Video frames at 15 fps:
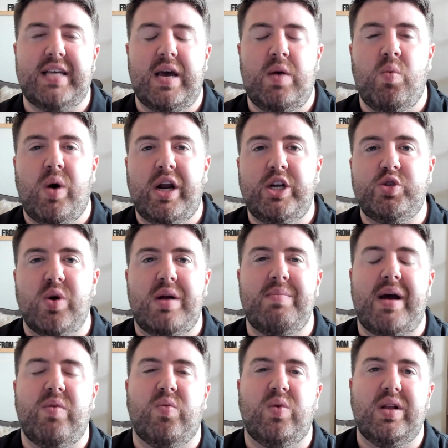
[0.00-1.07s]
and want to join
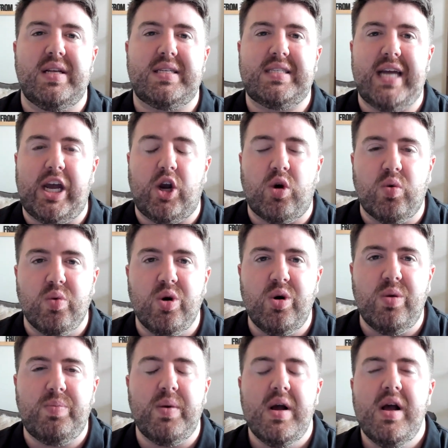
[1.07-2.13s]
my real estate group,